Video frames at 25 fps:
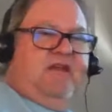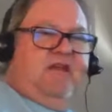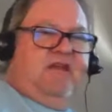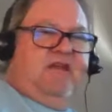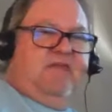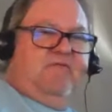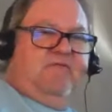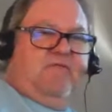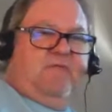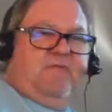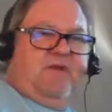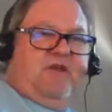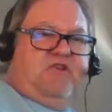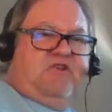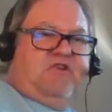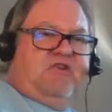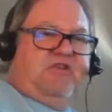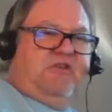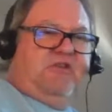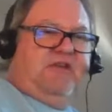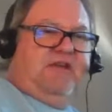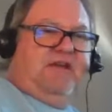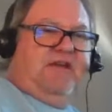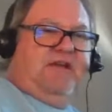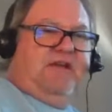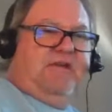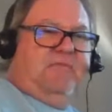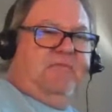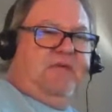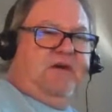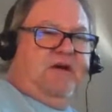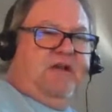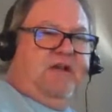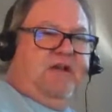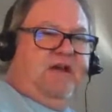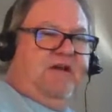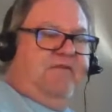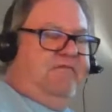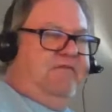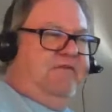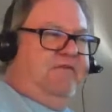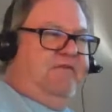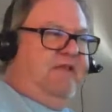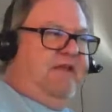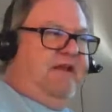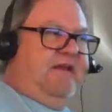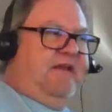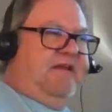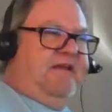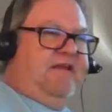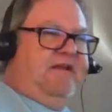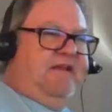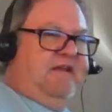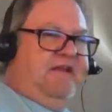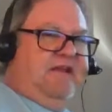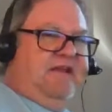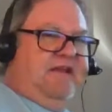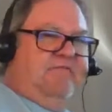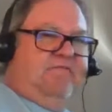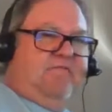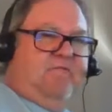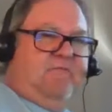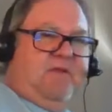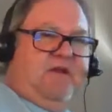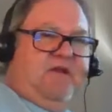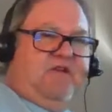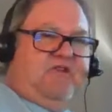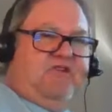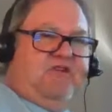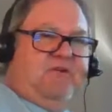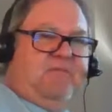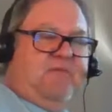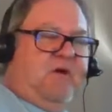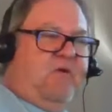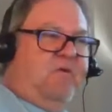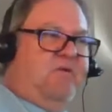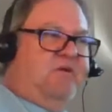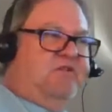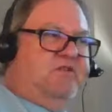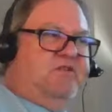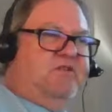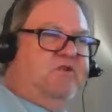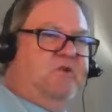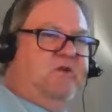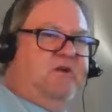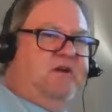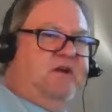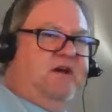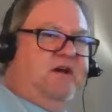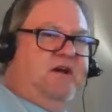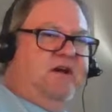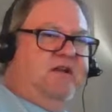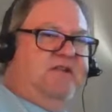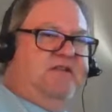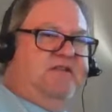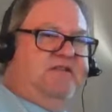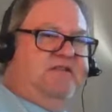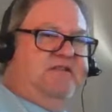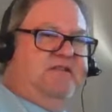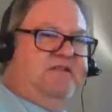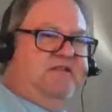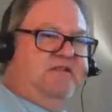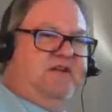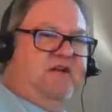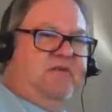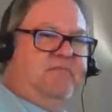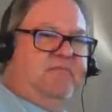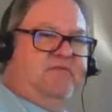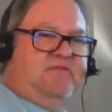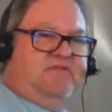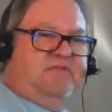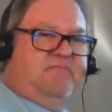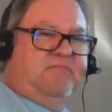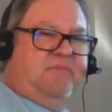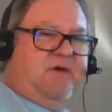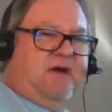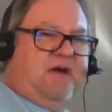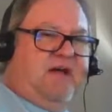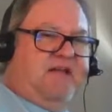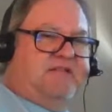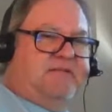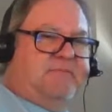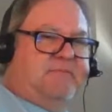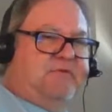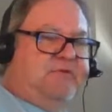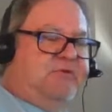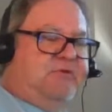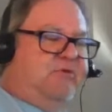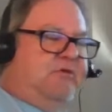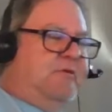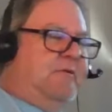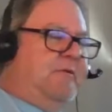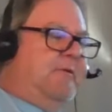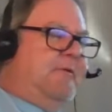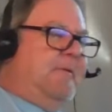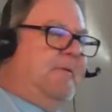information you need, but I feel like getting information about what's going on is almost impossible.